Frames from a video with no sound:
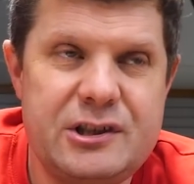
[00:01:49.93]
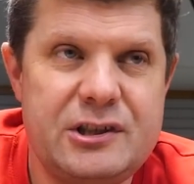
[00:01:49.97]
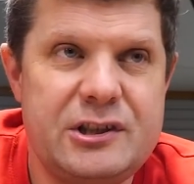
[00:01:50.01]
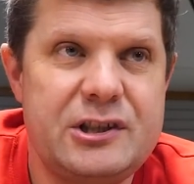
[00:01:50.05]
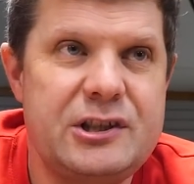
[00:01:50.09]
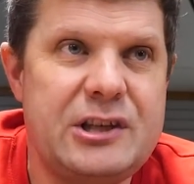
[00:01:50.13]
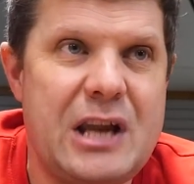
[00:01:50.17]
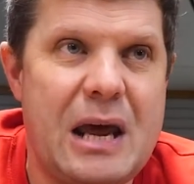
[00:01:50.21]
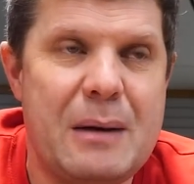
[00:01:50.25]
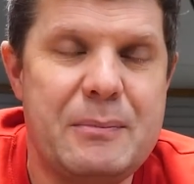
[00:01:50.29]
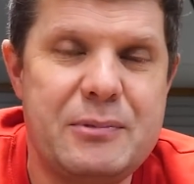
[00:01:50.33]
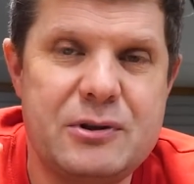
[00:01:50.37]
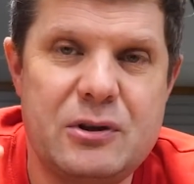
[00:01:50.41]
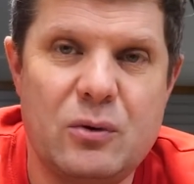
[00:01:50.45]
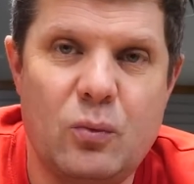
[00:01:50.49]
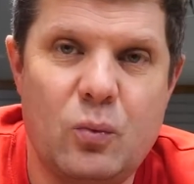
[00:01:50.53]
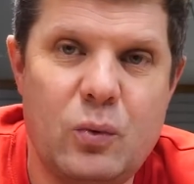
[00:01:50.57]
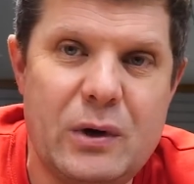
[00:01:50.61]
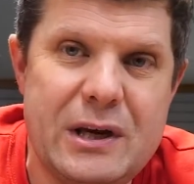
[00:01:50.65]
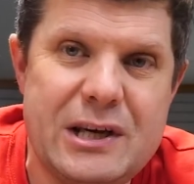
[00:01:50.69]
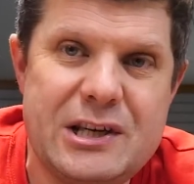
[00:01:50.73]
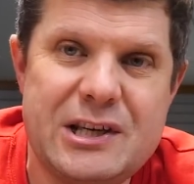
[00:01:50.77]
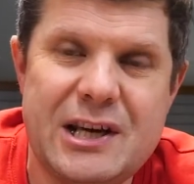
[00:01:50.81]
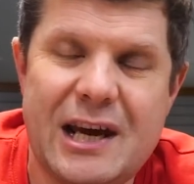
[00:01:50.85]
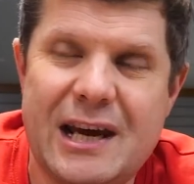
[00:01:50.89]
steps that
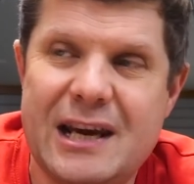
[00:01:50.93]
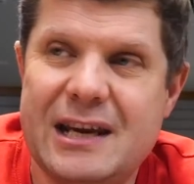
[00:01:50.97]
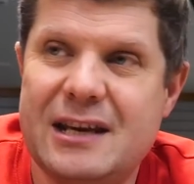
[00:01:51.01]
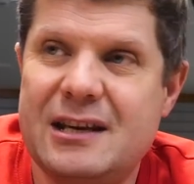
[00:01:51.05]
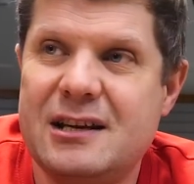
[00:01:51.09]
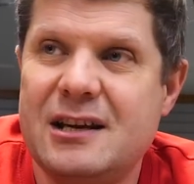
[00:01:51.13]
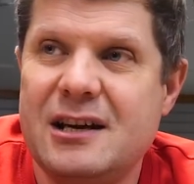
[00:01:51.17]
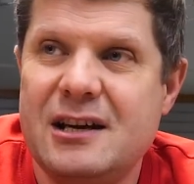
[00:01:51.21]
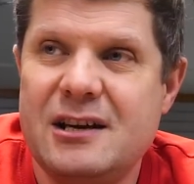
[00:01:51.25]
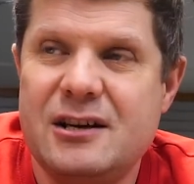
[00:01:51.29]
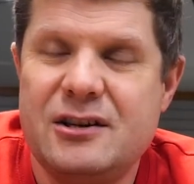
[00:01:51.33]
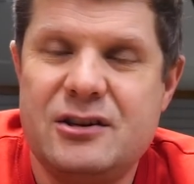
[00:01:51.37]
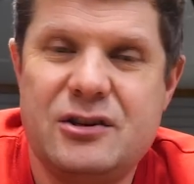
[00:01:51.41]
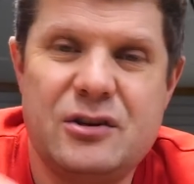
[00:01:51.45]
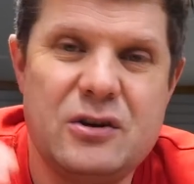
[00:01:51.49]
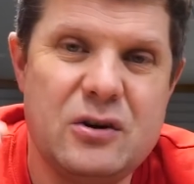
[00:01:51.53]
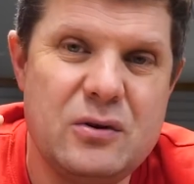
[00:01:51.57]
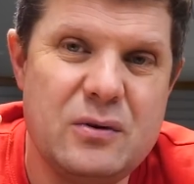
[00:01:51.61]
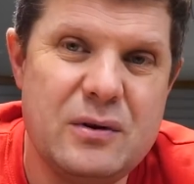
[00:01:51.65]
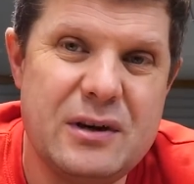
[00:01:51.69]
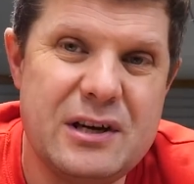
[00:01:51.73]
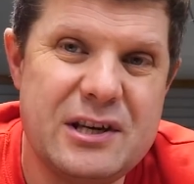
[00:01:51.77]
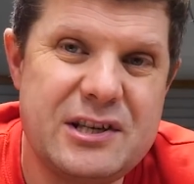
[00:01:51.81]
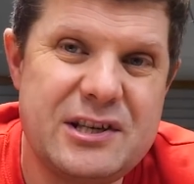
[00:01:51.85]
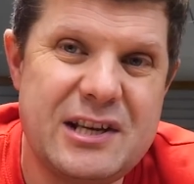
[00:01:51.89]
we take
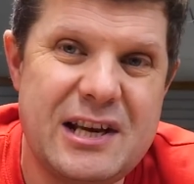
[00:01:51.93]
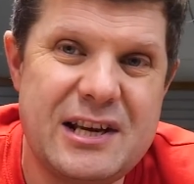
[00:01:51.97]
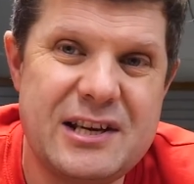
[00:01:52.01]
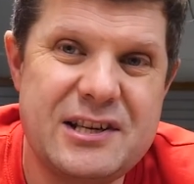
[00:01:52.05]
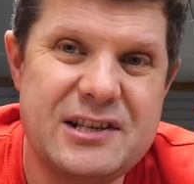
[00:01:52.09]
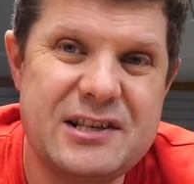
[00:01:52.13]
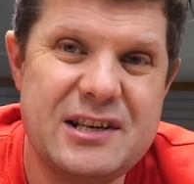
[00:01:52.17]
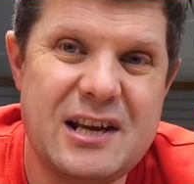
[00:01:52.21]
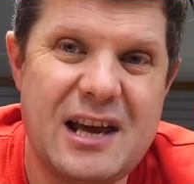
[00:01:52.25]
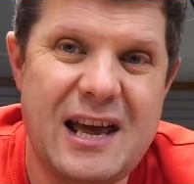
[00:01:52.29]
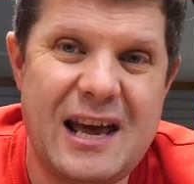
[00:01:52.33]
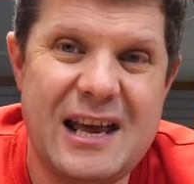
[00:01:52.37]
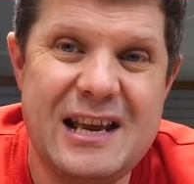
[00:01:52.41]
to assess